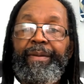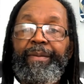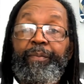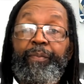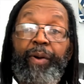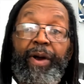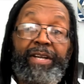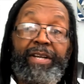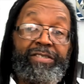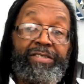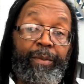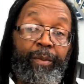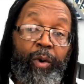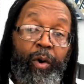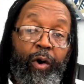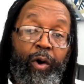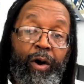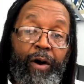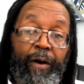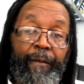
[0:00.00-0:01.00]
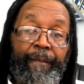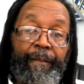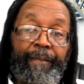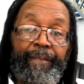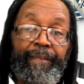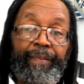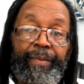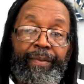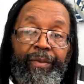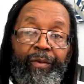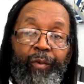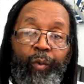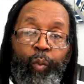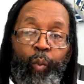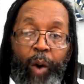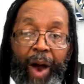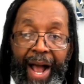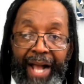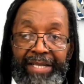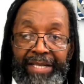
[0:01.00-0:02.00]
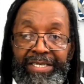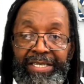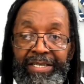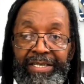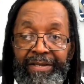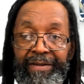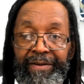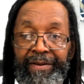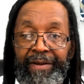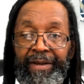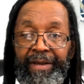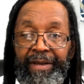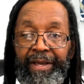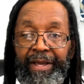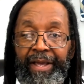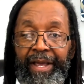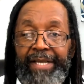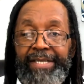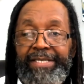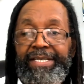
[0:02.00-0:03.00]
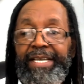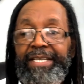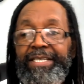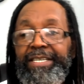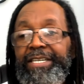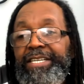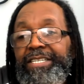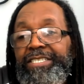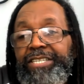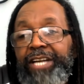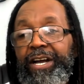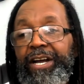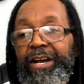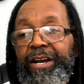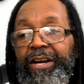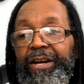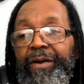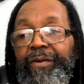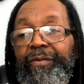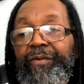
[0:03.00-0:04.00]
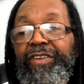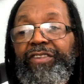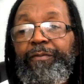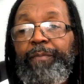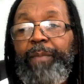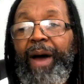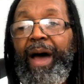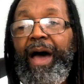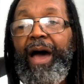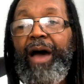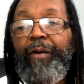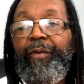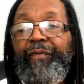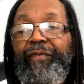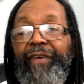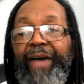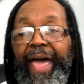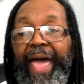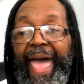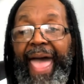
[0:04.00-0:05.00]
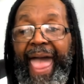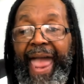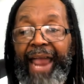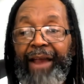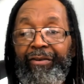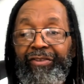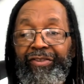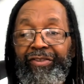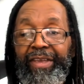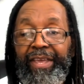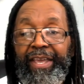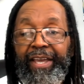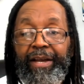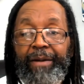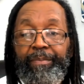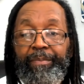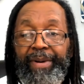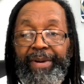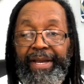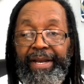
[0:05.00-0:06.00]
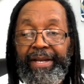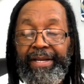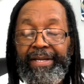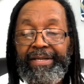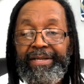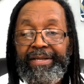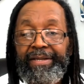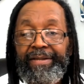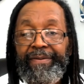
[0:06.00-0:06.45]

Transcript: pray some more, watch, and seek to discern and respond with accuracy and completeness.